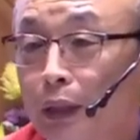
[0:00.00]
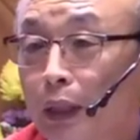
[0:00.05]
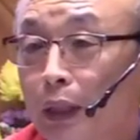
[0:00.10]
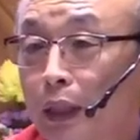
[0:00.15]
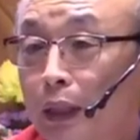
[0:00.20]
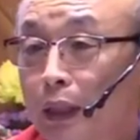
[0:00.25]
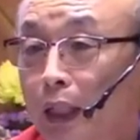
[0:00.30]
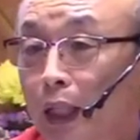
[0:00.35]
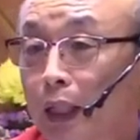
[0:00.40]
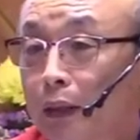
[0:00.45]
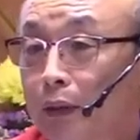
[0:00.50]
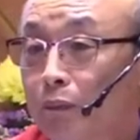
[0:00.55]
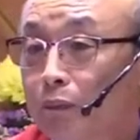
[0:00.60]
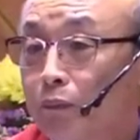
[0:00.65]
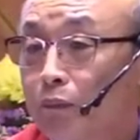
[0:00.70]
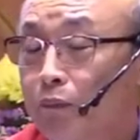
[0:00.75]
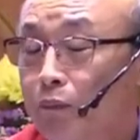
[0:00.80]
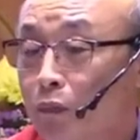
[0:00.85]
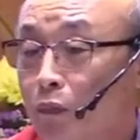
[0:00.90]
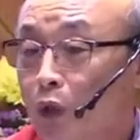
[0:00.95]
then
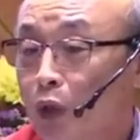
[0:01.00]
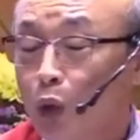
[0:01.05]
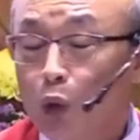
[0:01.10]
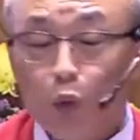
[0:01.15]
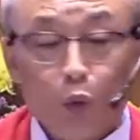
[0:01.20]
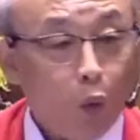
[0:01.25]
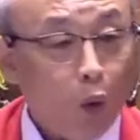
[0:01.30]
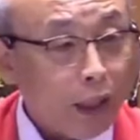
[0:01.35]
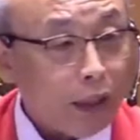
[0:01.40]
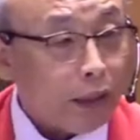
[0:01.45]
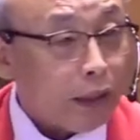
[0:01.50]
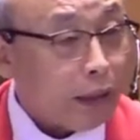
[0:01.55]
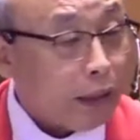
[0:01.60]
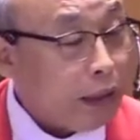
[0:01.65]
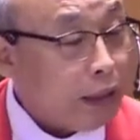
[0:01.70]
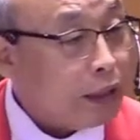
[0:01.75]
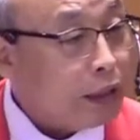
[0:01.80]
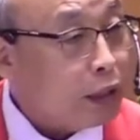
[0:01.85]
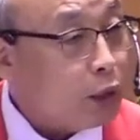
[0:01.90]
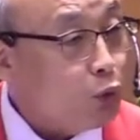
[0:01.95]
what
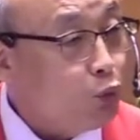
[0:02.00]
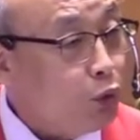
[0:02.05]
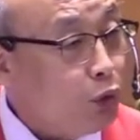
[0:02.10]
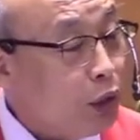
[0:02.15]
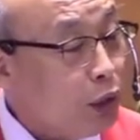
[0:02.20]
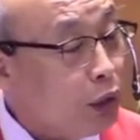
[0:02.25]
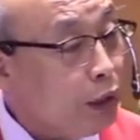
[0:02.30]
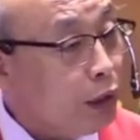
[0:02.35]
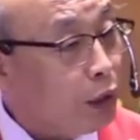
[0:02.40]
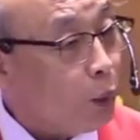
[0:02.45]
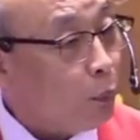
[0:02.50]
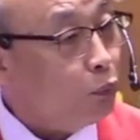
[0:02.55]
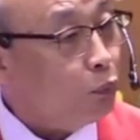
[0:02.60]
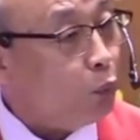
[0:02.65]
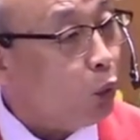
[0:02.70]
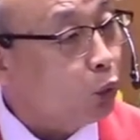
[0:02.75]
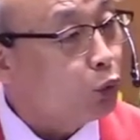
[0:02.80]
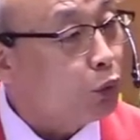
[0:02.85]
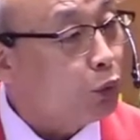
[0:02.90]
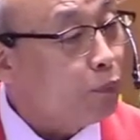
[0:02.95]
is really the
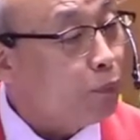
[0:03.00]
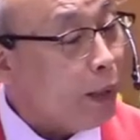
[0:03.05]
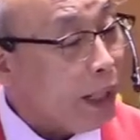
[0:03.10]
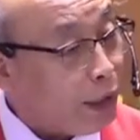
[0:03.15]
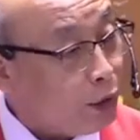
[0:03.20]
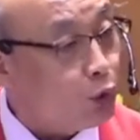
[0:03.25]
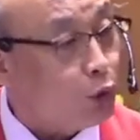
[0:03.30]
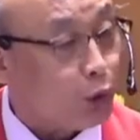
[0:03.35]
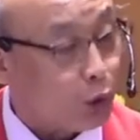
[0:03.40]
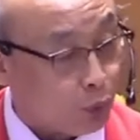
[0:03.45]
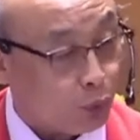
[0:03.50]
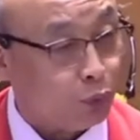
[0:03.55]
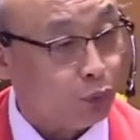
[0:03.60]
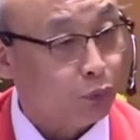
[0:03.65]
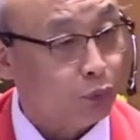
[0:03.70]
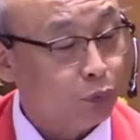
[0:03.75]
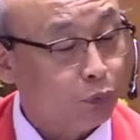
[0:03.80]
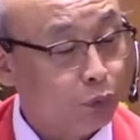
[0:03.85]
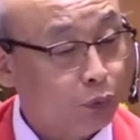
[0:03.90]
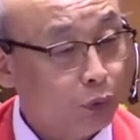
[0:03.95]
motivate you
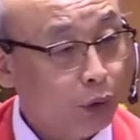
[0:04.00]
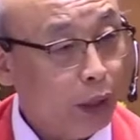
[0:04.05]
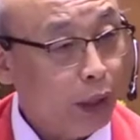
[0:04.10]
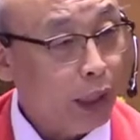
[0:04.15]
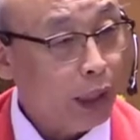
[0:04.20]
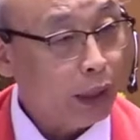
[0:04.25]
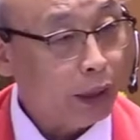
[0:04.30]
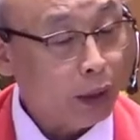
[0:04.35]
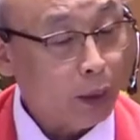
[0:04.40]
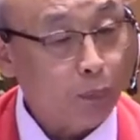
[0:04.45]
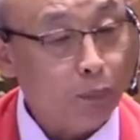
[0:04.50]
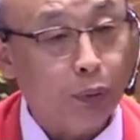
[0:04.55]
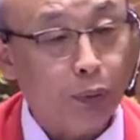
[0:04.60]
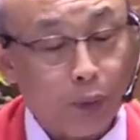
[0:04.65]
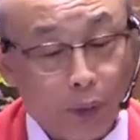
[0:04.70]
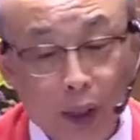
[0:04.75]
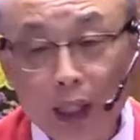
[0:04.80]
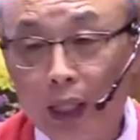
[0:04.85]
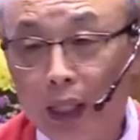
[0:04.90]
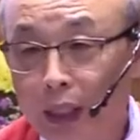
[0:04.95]
and
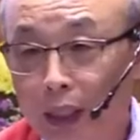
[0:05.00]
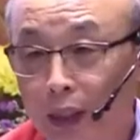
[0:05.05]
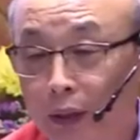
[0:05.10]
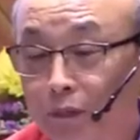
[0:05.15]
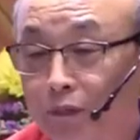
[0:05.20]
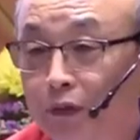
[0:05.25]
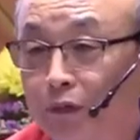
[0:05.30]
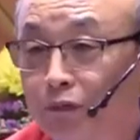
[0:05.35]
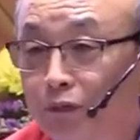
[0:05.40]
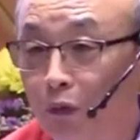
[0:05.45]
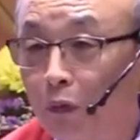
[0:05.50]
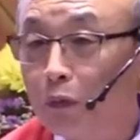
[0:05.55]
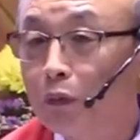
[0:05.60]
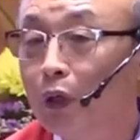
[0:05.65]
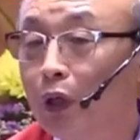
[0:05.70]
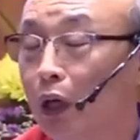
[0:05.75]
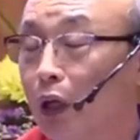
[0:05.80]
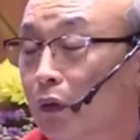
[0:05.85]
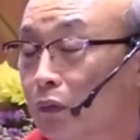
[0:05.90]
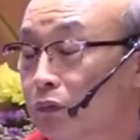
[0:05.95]
pray before
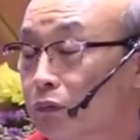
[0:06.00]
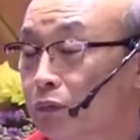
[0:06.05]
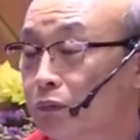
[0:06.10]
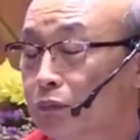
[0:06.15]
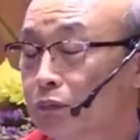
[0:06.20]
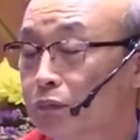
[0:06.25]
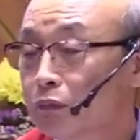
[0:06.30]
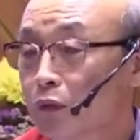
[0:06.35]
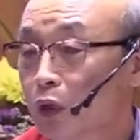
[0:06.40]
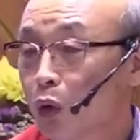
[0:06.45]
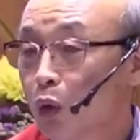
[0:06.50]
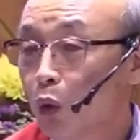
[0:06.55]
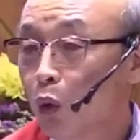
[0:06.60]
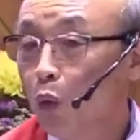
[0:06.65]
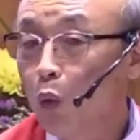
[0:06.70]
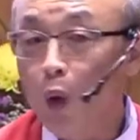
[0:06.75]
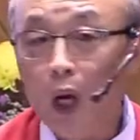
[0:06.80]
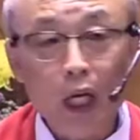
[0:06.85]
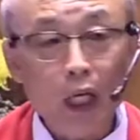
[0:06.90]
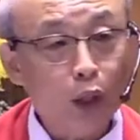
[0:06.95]
God?
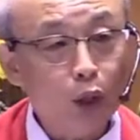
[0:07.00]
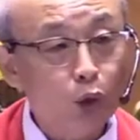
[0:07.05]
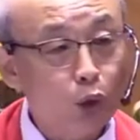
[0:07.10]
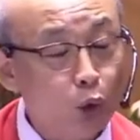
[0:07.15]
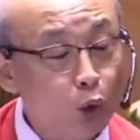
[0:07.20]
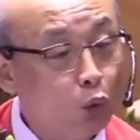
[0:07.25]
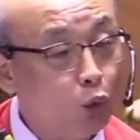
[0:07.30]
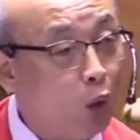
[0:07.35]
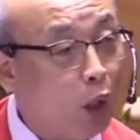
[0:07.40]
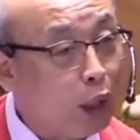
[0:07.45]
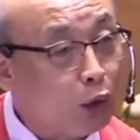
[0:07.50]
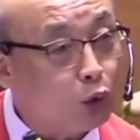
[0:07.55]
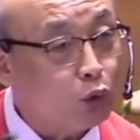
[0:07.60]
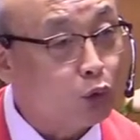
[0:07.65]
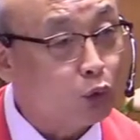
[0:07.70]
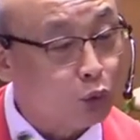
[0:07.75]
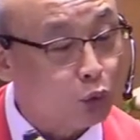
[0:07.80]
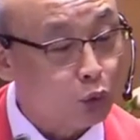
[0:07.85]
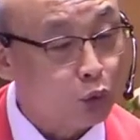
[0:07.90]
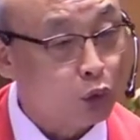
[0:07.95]
Why do you want
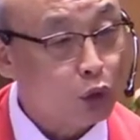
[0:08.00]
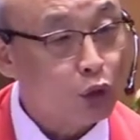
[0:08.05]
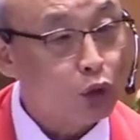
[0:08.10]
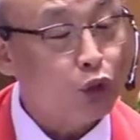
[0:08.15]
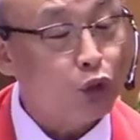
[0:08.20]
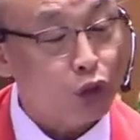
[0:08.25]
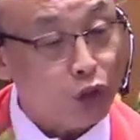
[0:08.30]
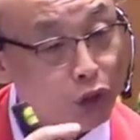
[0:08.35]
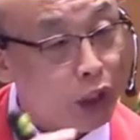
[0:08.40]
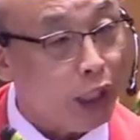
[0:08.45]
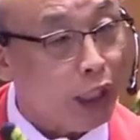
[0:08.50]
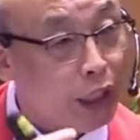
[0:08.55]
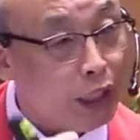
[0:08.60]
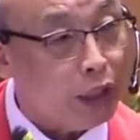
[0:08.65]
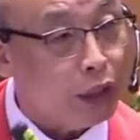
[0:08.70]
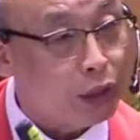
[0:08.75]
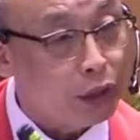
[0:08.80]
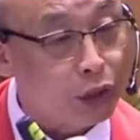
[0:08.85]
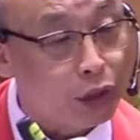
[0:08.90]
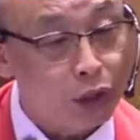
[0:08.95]
to
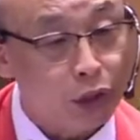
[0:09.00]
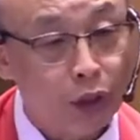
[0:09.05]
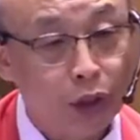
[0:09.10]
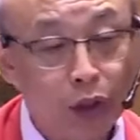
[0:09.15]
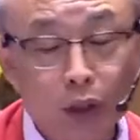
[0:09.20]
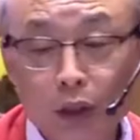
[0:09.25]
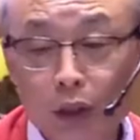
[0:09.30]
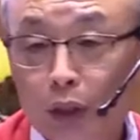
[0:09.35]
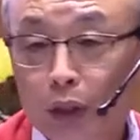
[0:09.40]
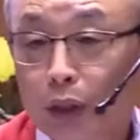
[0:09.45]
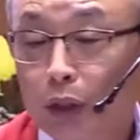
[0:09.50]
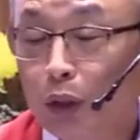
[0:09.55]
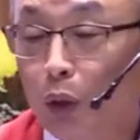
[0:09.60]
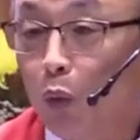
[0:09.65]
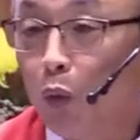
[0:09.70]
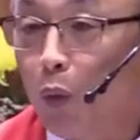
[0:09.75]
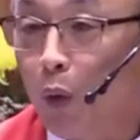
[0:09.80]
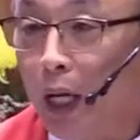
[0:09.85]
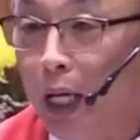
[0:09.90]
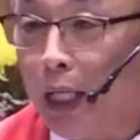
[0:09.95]
change the
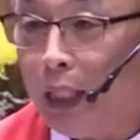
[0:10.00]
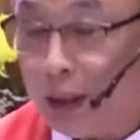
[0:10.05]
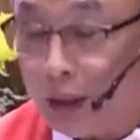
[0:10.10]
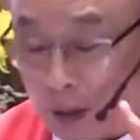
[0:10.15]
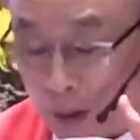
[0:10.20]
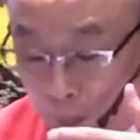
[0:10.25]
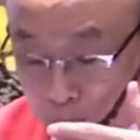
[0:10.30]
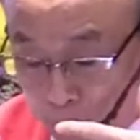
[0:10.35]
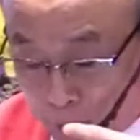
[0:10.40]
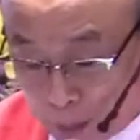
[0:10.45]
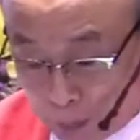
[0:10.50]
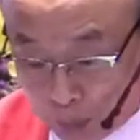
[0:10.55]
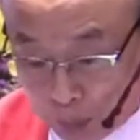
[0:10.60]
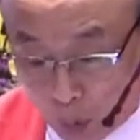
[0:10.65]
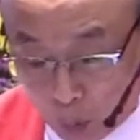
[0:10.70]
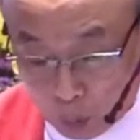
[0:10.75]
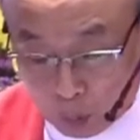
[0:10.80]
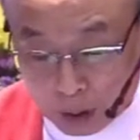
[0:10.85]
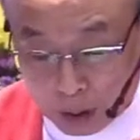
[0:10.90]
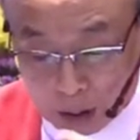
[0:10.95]
way the
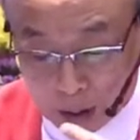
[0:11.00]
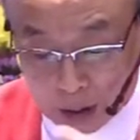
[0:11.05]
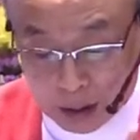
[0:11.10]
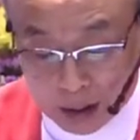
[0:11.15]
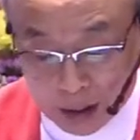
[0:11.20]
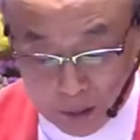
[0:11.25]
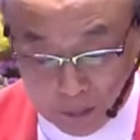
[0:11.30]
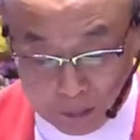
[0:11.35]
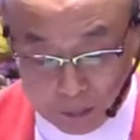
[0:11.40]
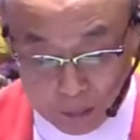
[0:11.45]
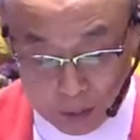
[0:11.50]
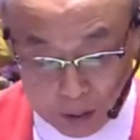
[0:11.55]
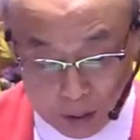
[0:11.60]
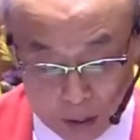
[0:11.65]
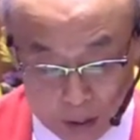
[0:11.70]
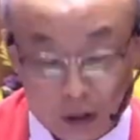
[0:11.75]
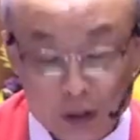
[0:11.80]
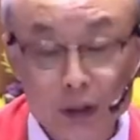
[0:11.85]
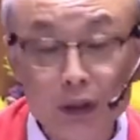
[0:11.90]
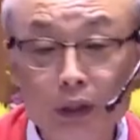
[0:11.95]
people that live
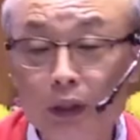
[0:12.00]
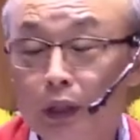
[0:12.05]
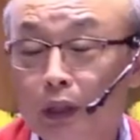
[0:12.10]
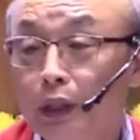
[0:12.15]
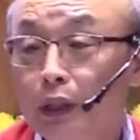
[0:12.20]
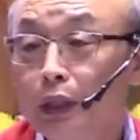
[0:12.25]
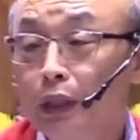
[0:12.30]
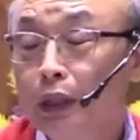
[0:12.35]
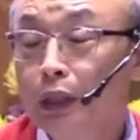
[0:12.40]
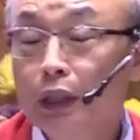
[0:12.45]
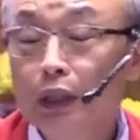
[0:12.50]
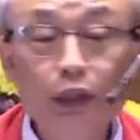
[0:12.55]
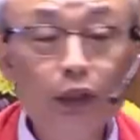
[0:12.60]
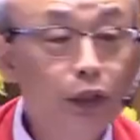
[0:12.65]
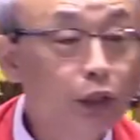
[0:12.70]
here in